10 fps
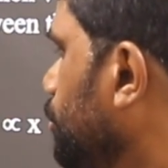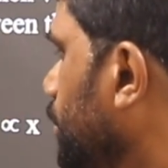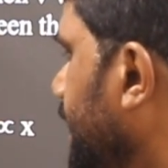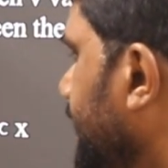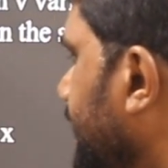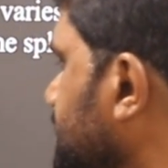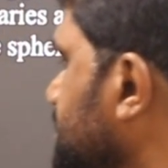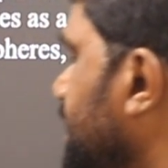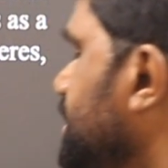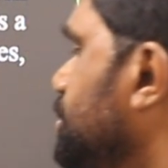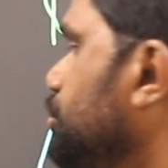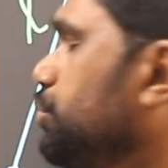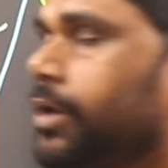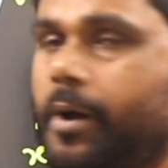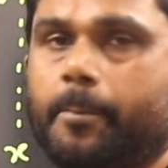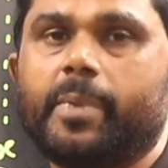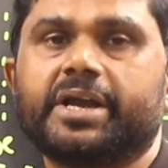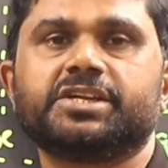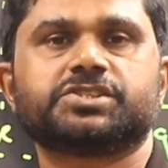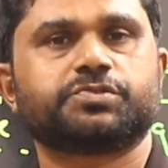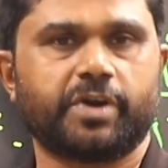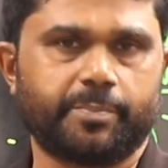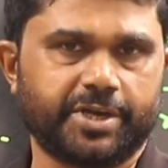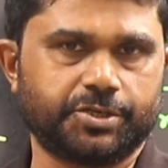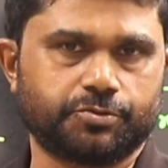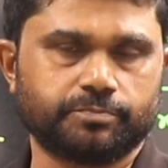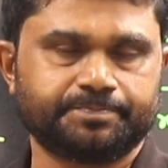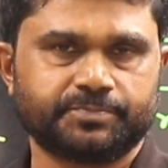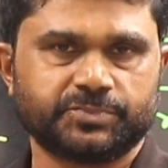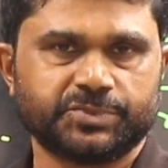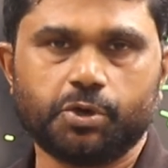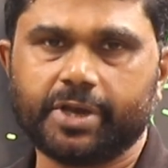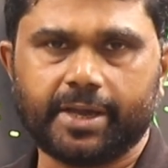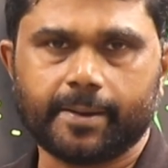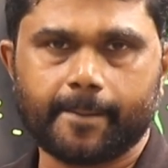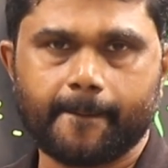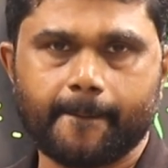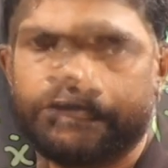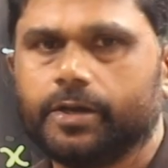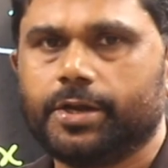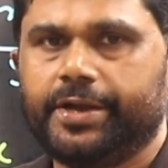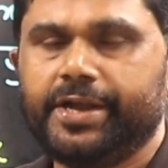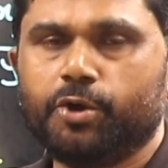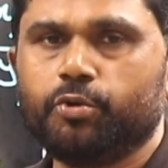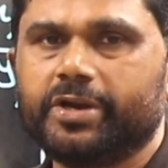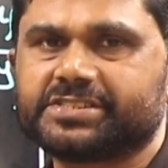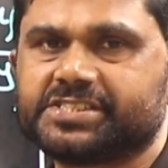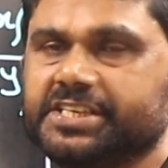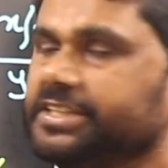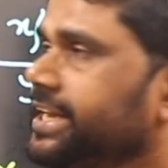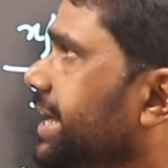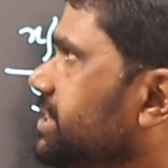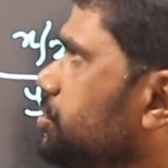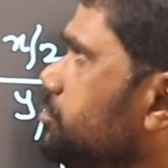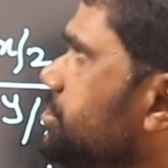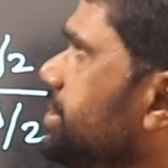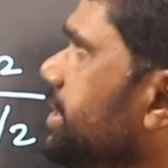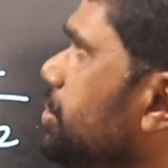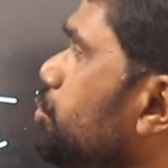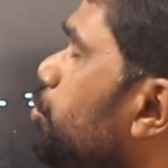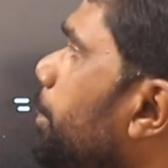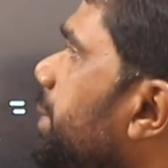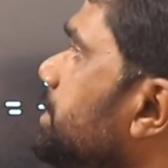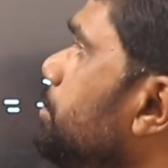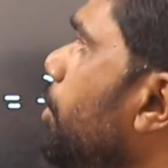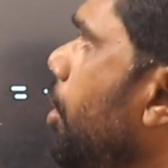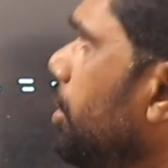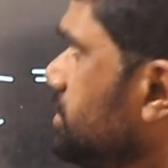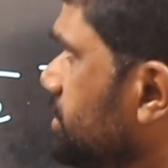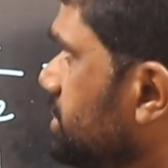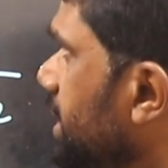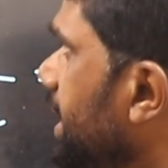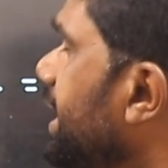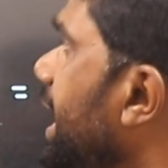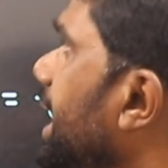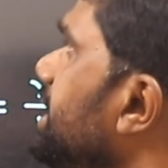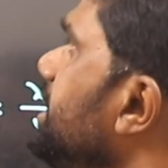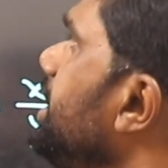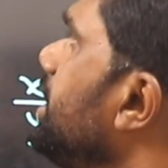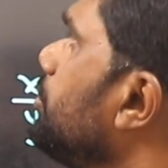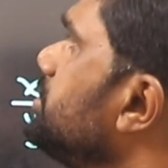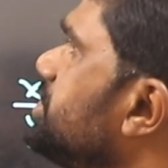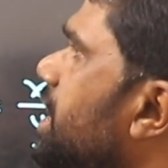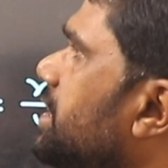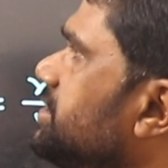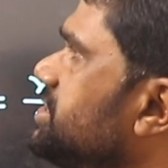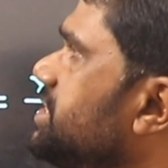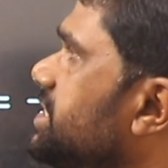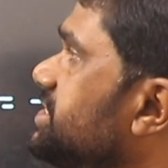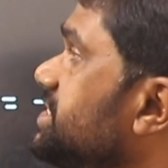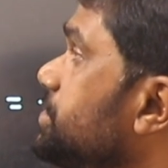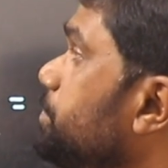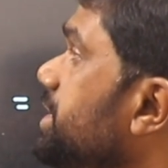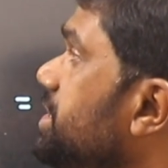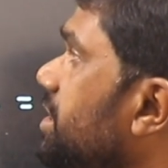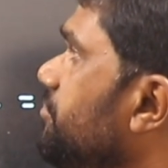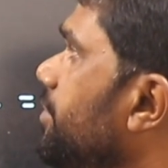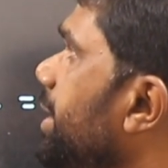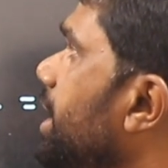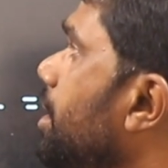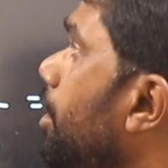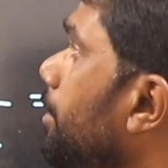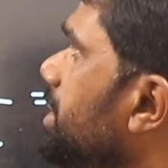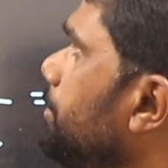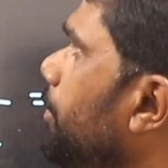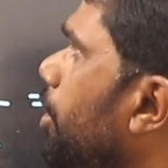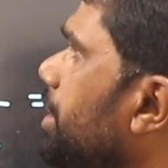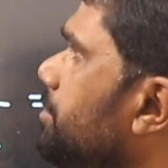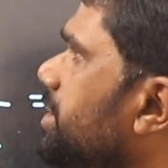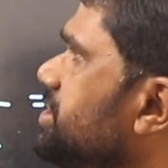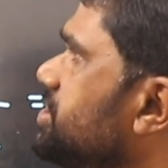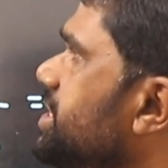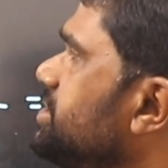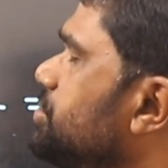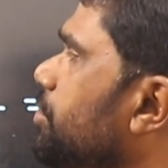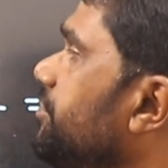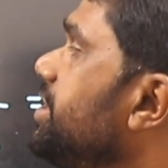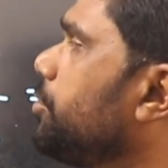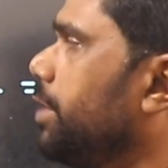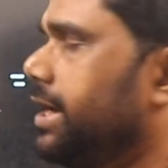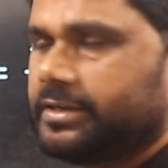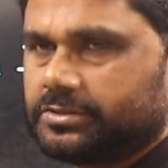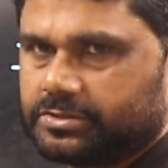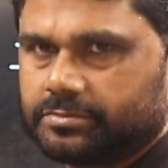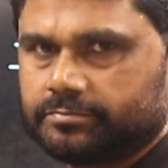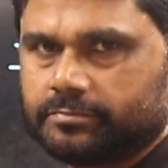to x raised to minus 1 by 2. Okay. Now let's see the next question. Two pith balls carrying equal charges are suspended from a common point by strings of equal length.